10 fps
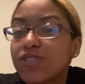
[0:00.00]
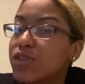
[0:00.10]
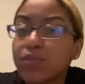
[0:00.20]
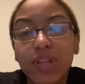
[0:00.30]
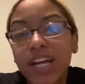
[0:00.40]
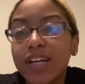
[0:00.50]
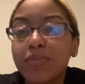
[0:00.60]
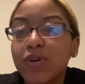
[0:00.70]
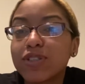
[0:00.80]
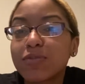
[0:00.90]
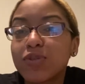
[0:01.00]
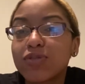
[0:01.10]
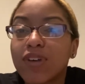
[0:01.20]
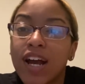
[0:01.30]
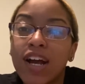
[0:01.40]
You can play it in multiple
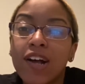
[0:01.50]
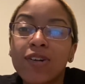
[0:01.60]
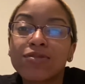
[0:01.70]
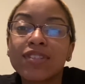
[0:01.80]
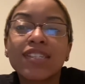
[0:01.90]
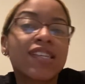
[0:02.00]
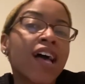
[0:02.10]
rounds.